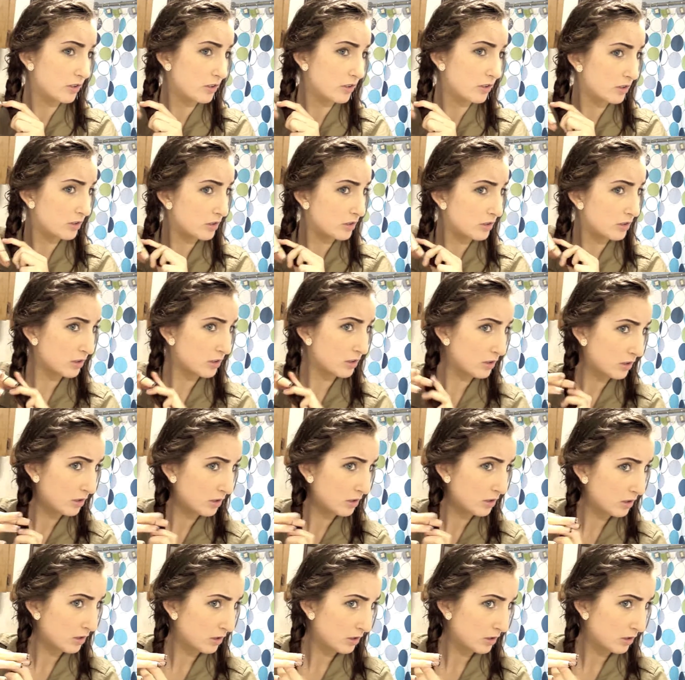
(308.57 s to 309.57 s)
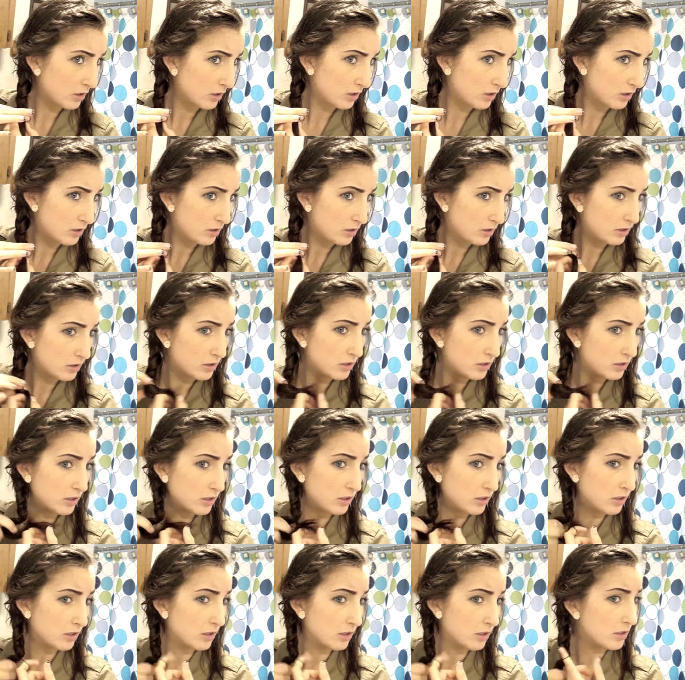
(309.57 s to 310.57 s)

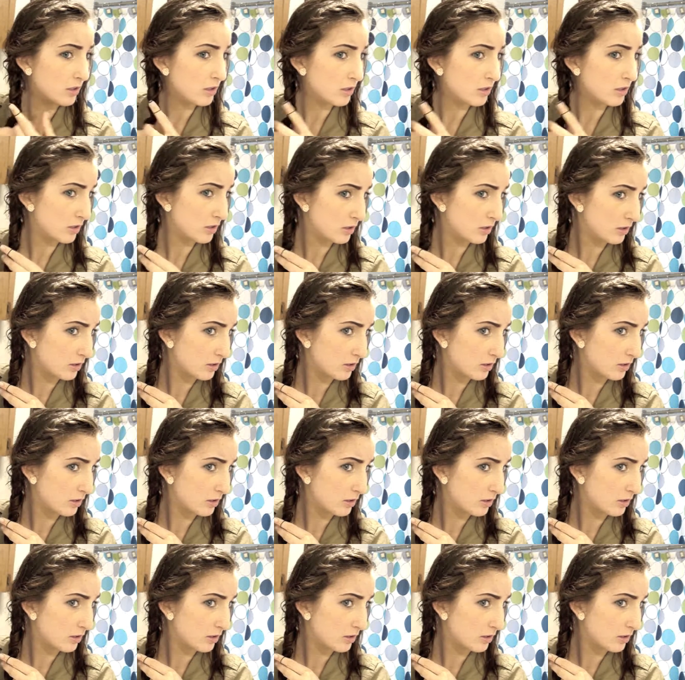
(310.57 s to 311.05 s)
[no speech]